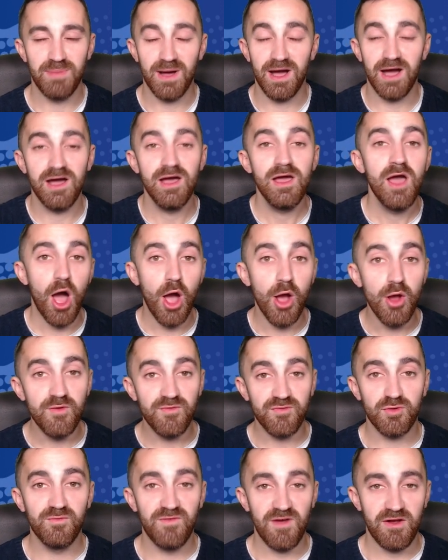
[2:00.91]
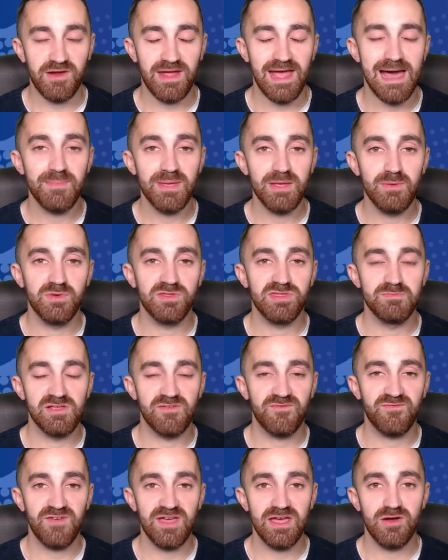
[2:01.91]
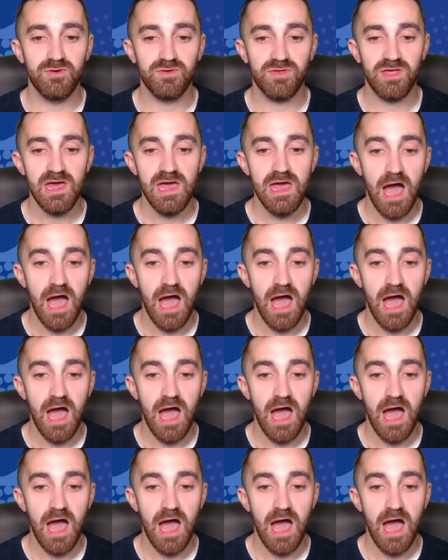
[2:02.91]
But overall, very happy with midfield.